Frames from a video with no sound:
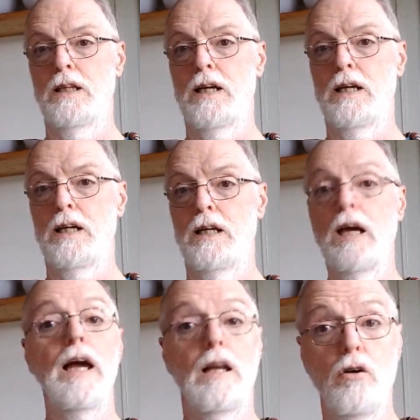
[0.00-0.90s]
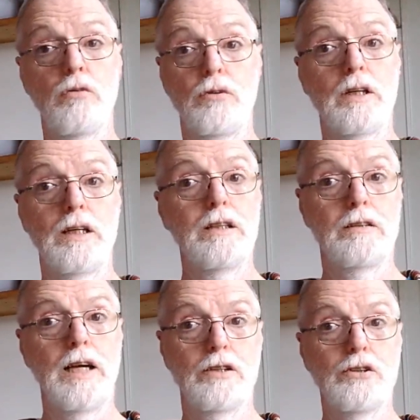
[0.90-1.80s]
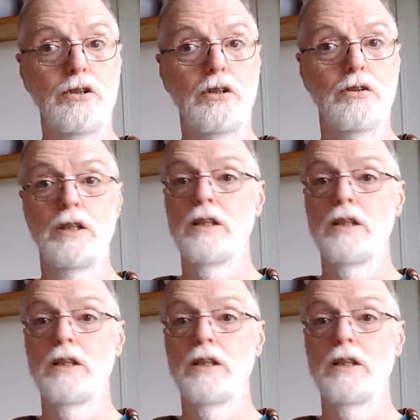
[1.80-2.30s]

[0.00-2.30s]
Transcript: And hopefully that's true.